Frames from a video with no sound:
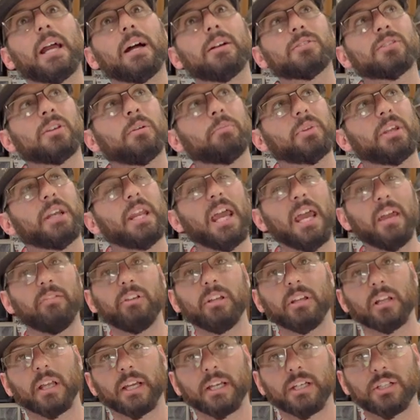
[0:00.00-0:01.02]
out something
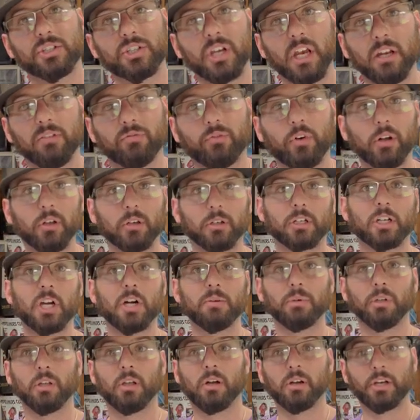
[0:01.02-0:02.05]
heavy like a chain fall or
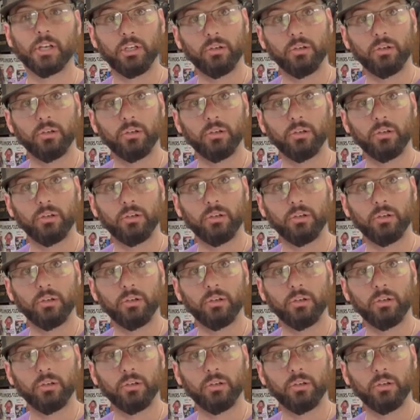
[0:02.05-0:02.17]
come along